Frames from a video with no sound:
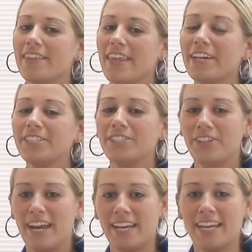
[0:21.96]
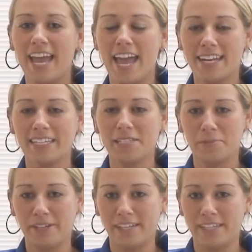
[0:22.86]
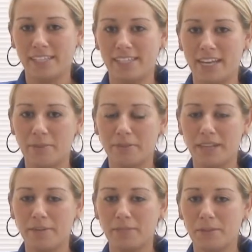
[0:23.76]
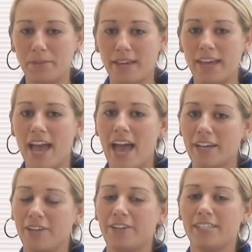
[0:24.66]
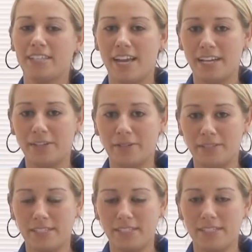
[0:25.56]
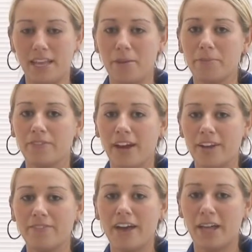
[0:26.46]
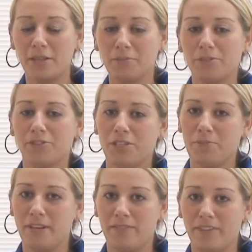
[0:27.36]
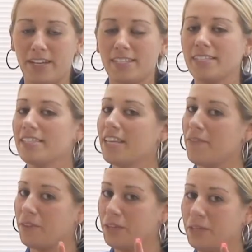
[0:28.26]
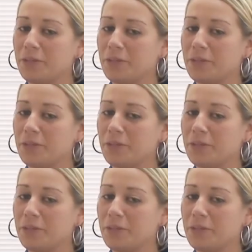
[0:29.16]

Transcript: Their training and experience enable them to make accurate diagnoses and provide valuable treatment advice, saving